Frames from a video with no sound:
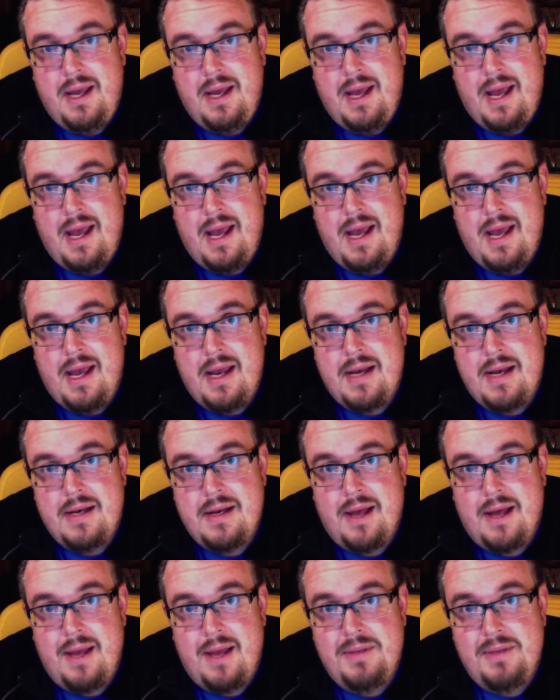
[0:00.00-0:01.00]
and
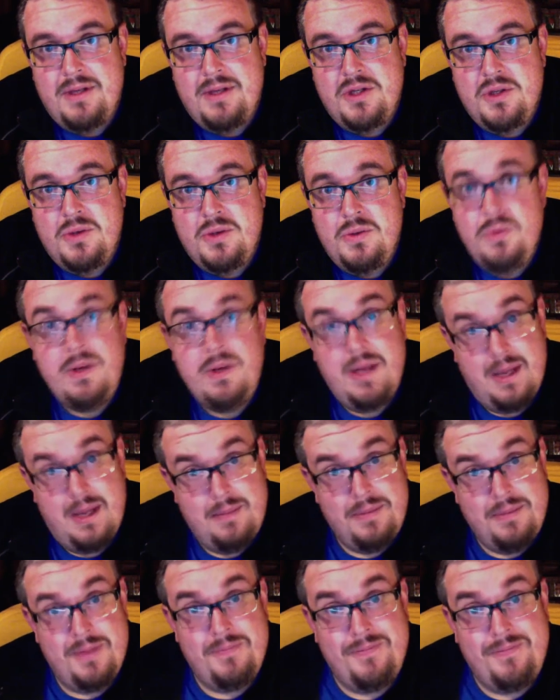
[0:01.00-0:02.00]
I bid you
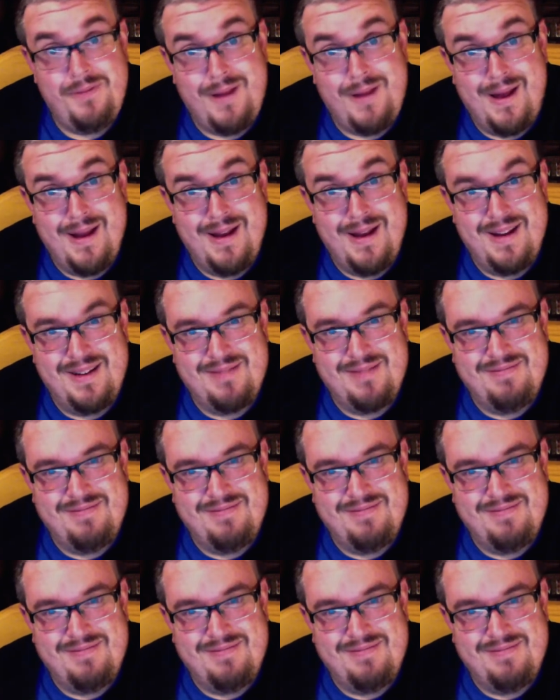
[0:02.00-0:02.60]
keep them flying.